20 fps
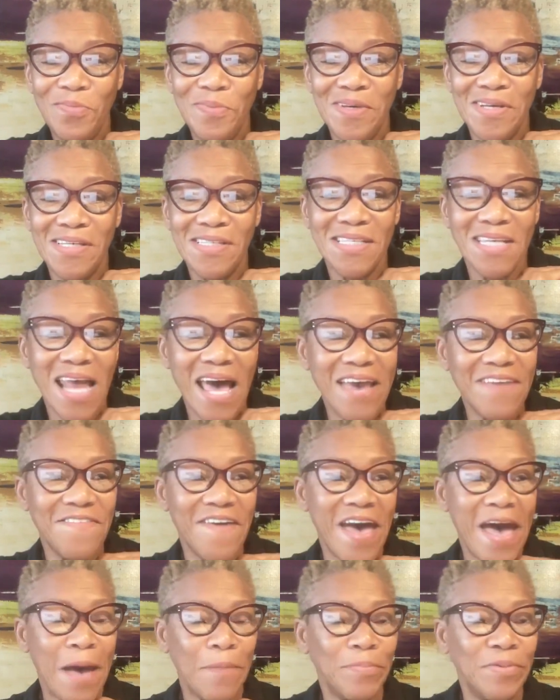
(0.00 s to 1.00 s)
because life
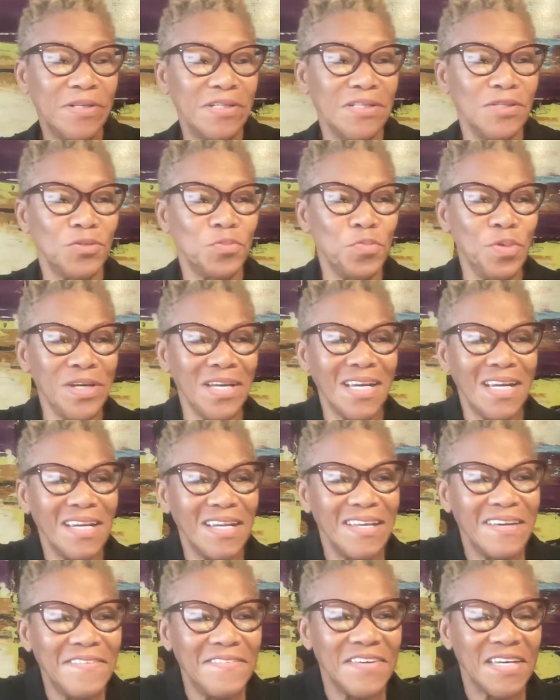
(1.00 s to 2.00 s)
happens, we're
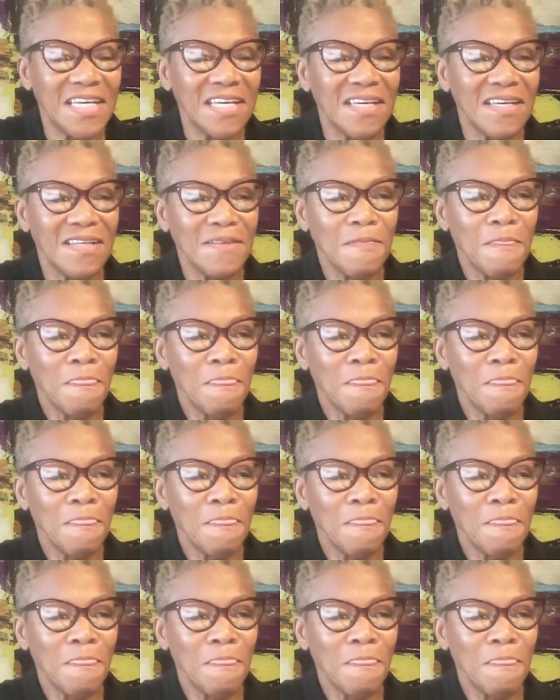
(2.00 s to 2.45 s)
living.